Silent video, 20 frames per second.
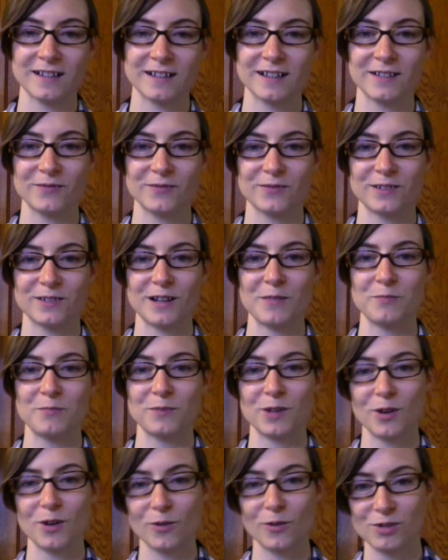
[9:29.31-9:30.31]
Like if we're not
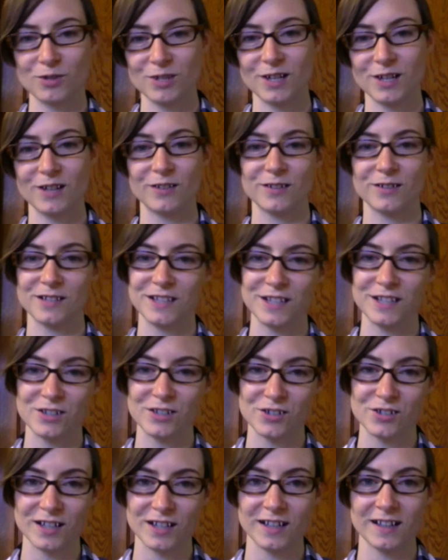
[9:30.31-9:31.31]
coaching or
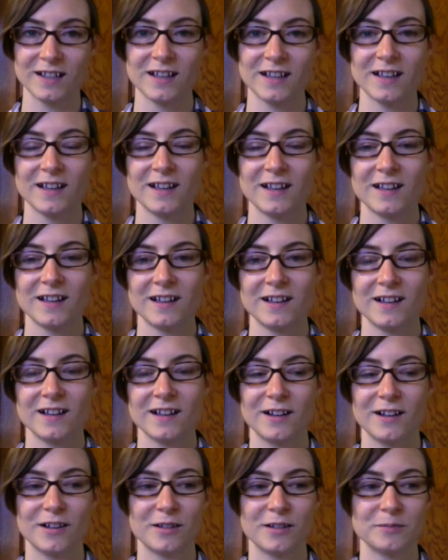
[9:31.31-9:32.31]
teaching.
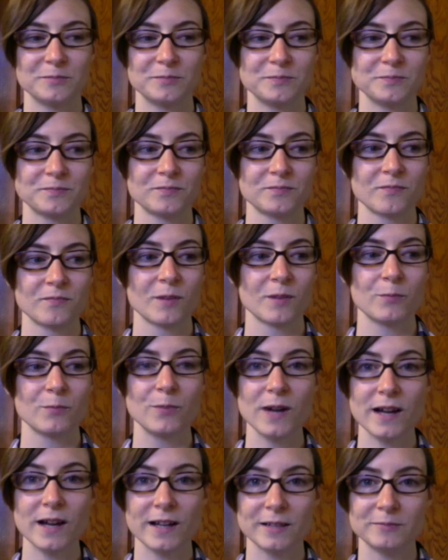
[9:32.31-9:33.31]

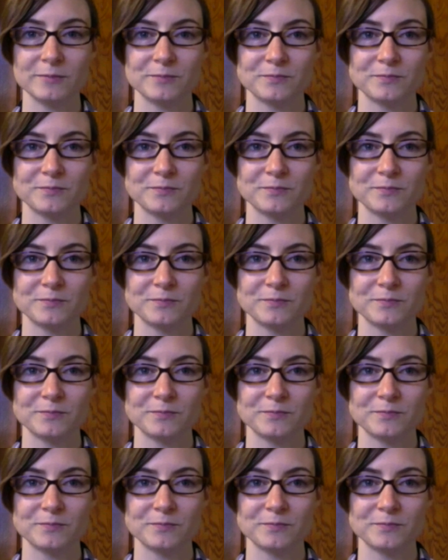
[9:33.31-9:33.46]
But,